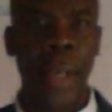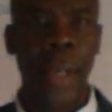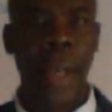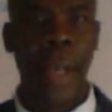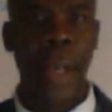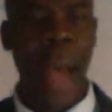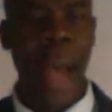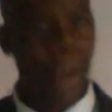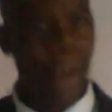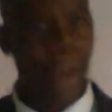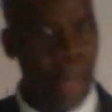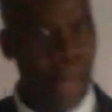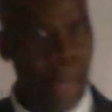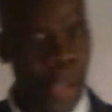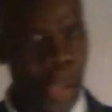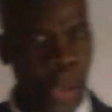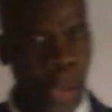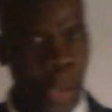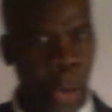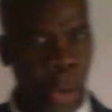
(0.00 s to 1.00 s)
I've been
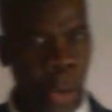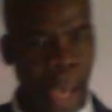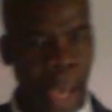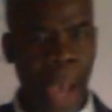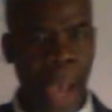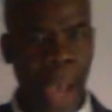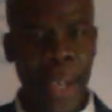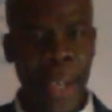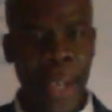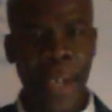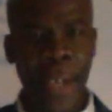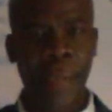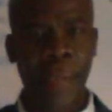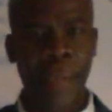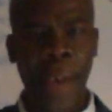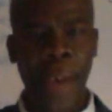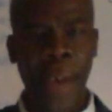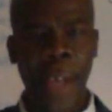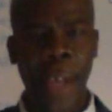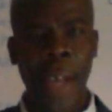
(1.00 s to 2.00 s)
solely
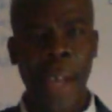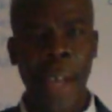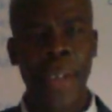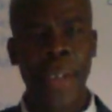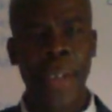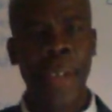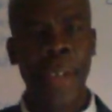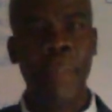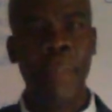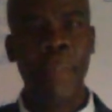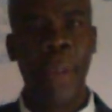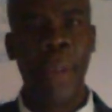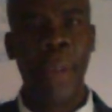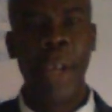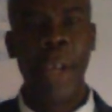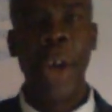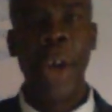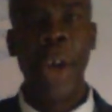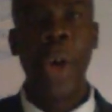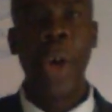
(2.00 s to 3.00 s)
identified as somebody
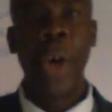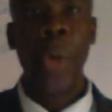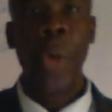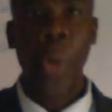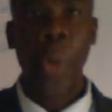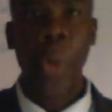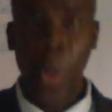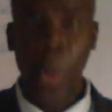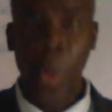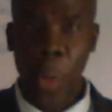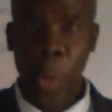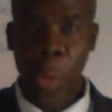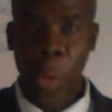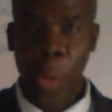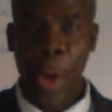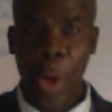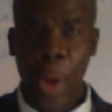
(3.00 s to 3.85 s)
who